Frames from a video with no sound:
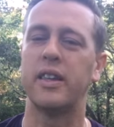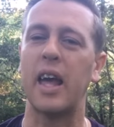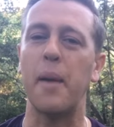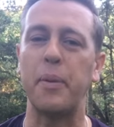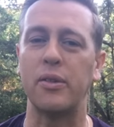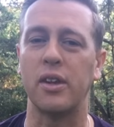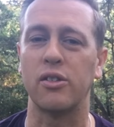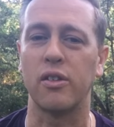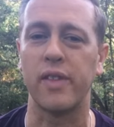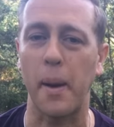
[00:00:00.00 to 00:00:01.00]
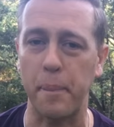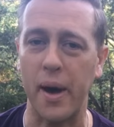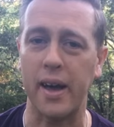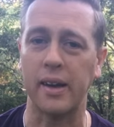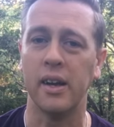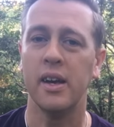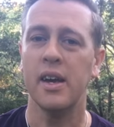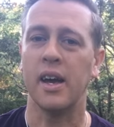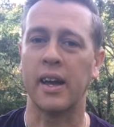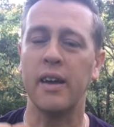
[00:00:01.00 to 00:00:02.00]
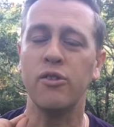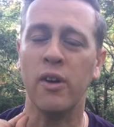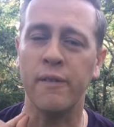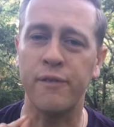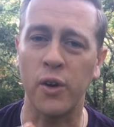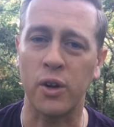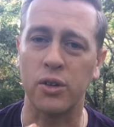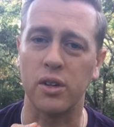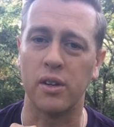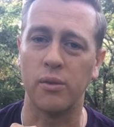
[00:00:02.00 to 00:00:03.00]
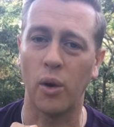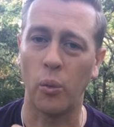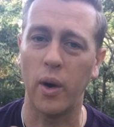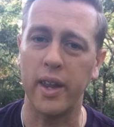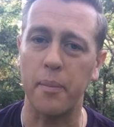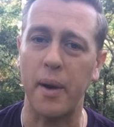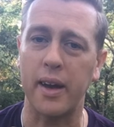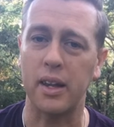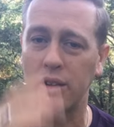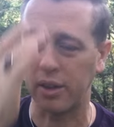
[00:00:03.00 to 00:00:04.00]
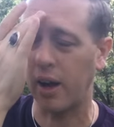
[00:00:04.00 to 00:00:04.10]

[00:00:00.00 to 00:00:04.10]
the epicenter of that pain, and keep trying to focus on where that pain is.